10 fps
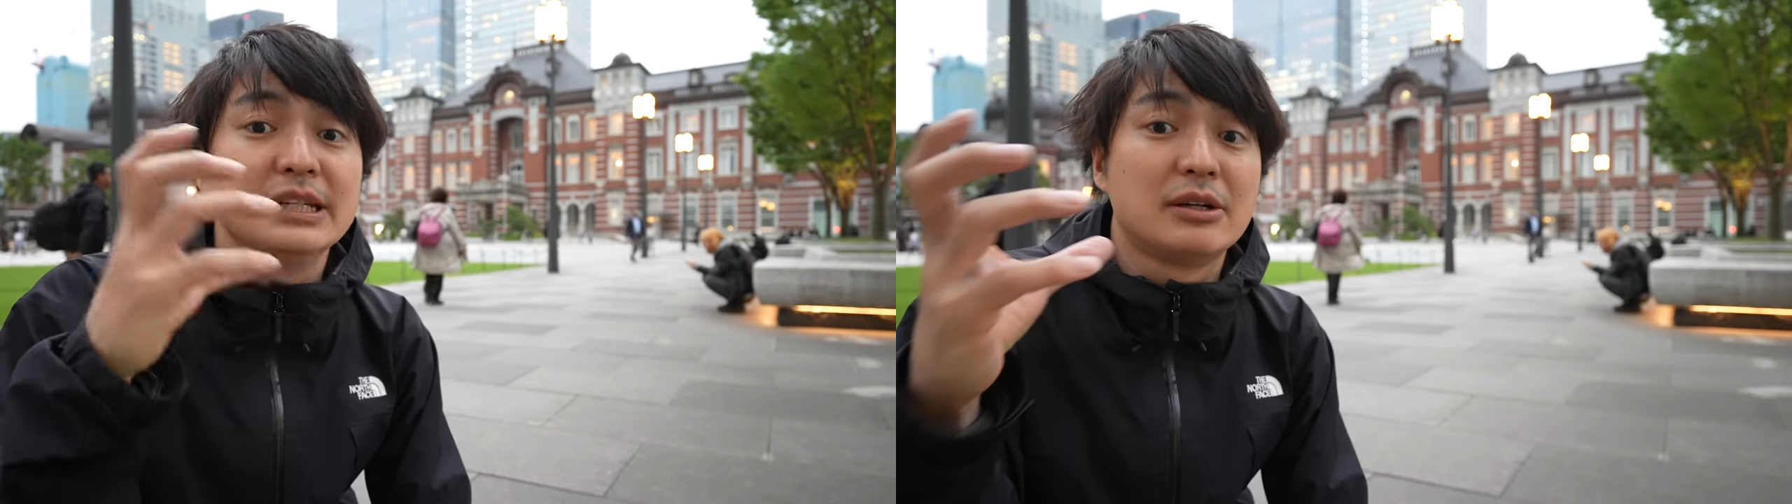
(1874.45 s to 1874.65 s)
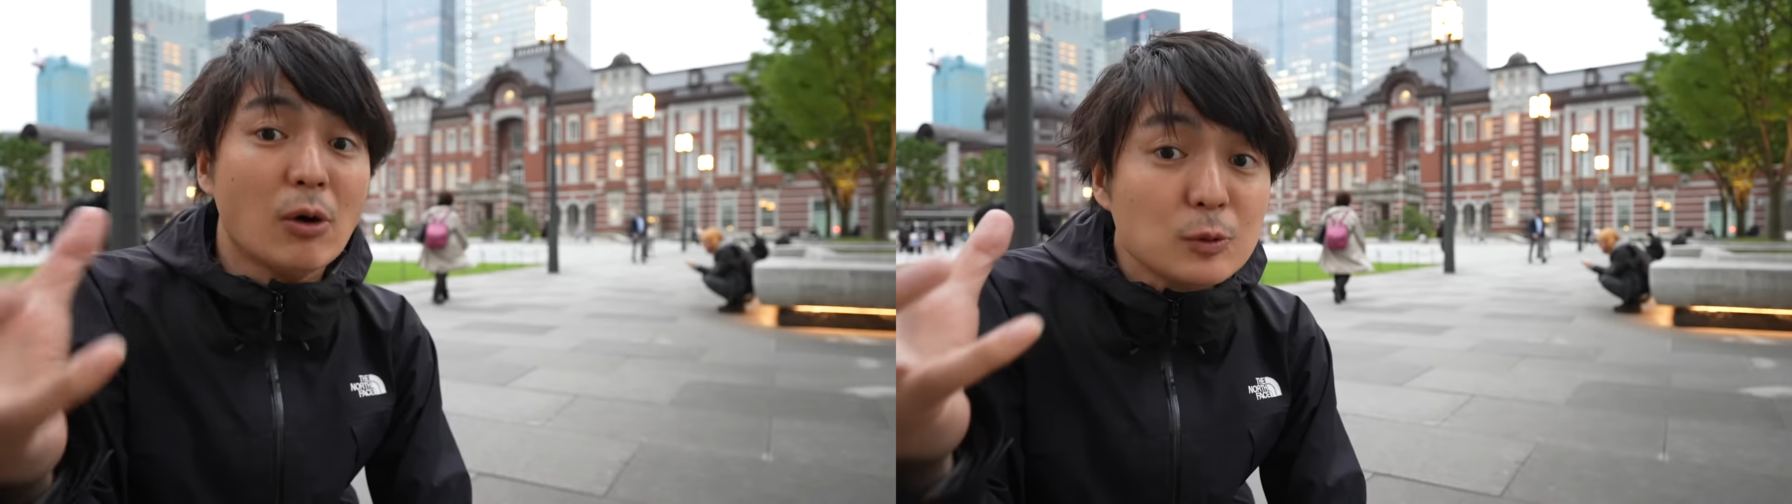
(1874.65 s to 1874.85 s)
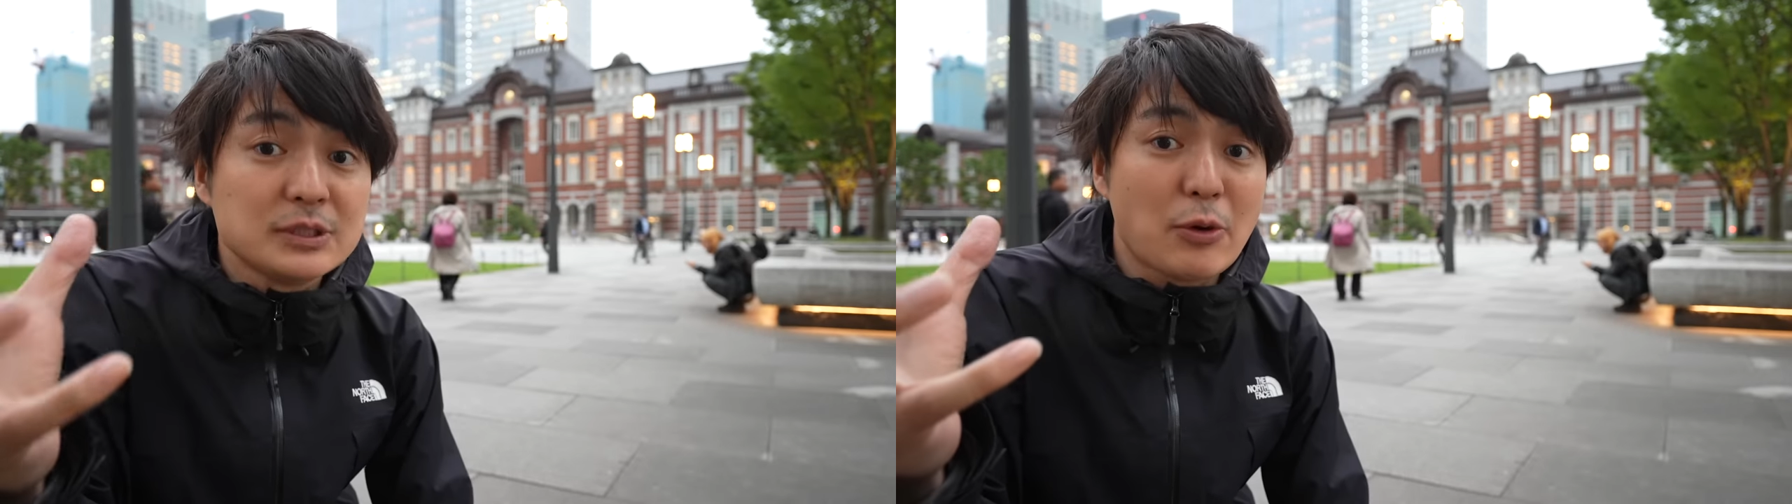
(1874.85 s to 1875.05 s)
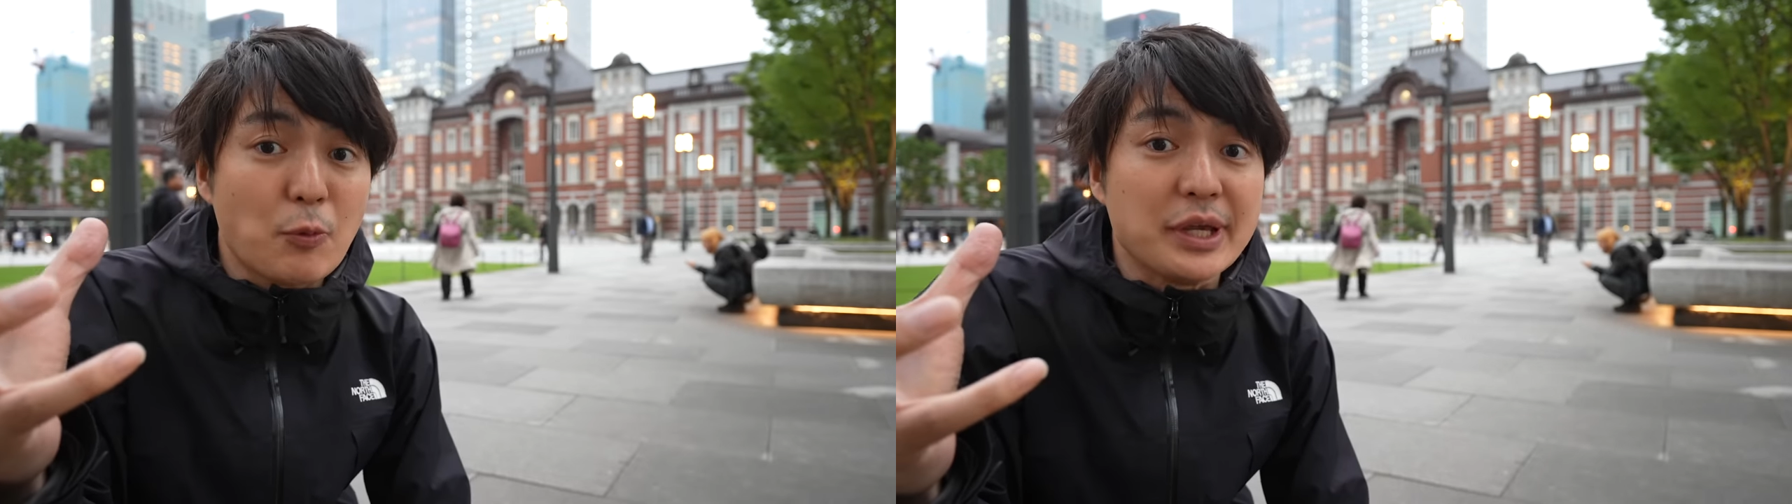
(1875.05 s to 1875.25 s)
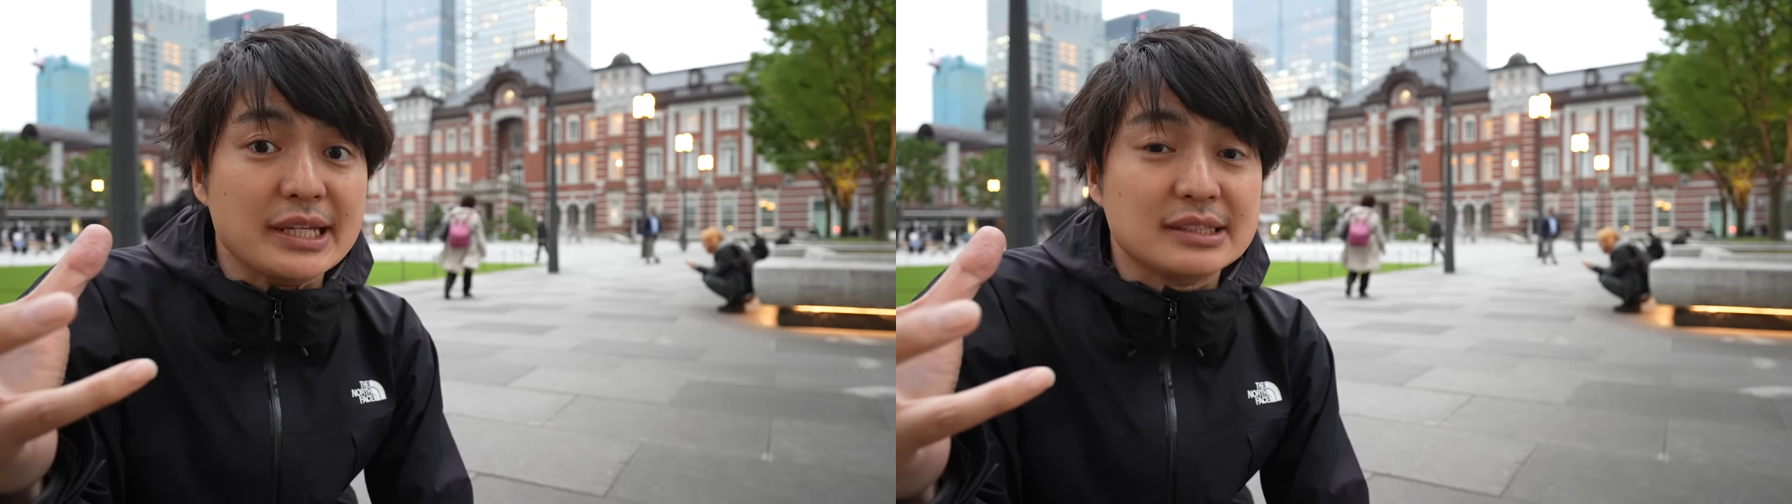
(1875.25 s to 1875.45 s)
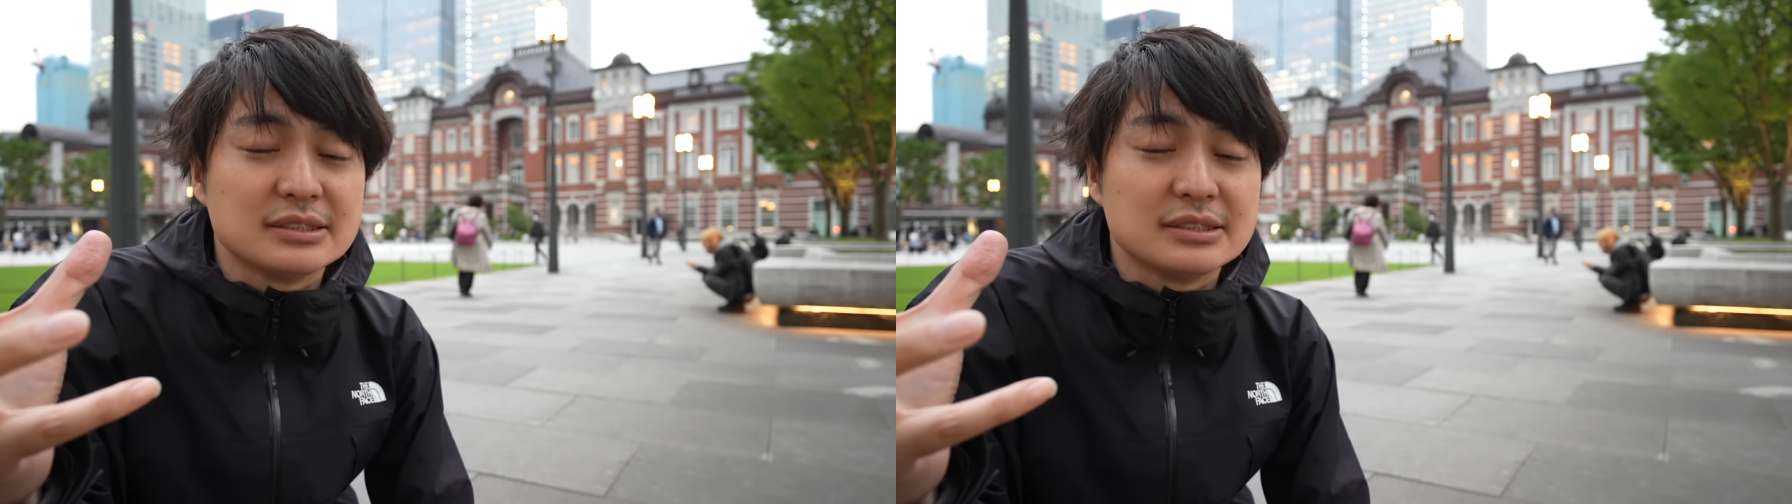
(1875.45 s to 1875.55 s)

the Golden Week,